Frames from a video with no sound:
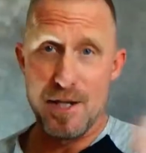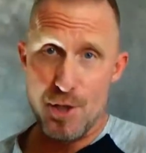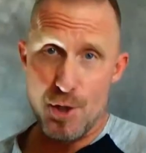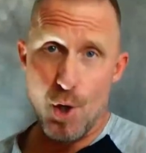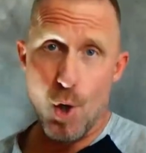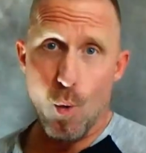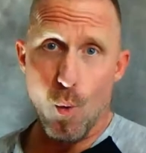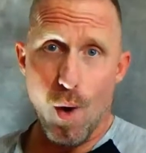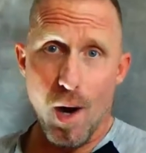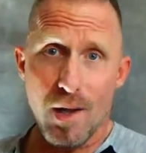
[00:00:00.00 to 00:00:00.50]
you know
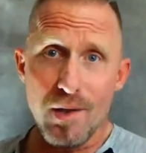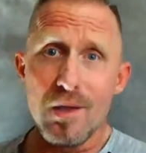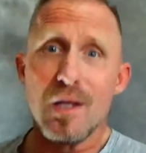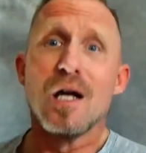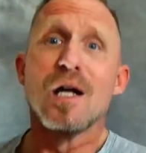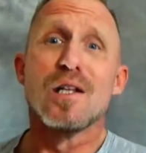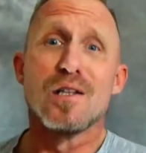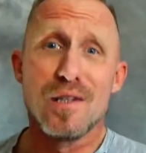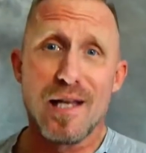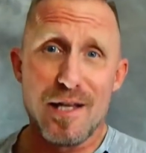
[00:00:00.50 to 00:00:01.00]
what?
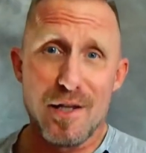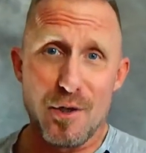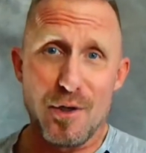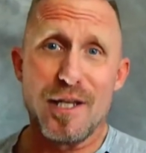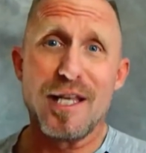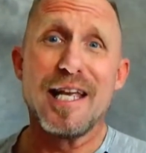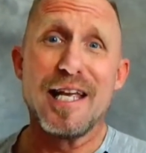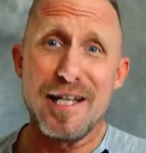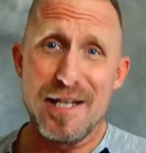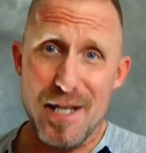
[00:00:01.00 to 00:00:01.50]
Later
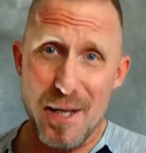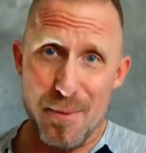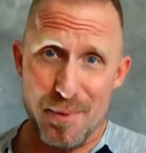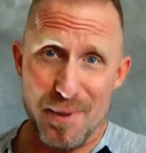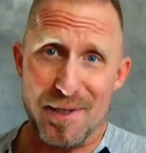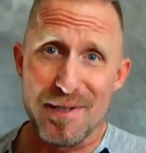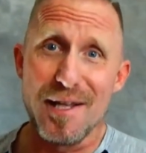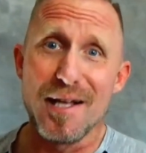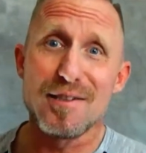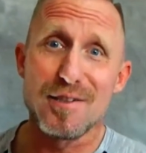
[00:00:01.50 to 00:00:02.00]
King
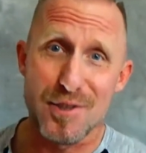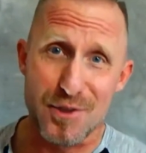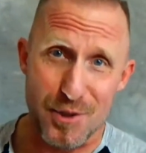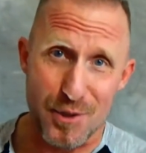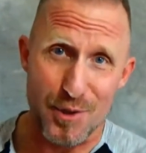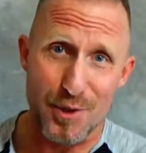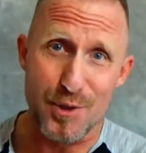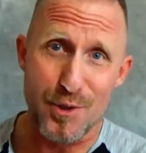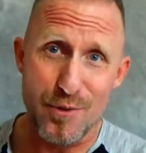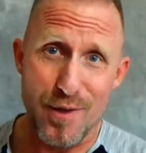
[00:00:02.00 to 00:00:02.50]
Nebuchadnezzar is going
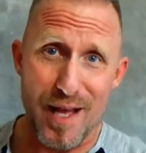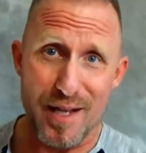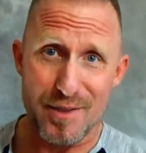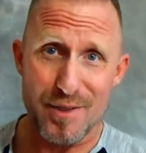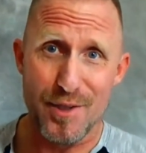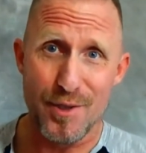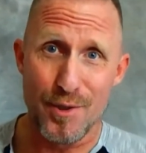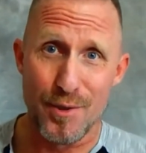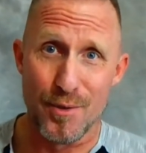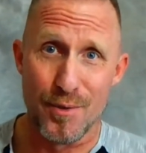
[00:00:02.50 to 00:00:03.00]
to do that
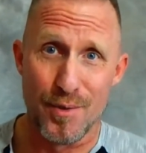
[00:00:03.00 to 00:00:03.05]
too.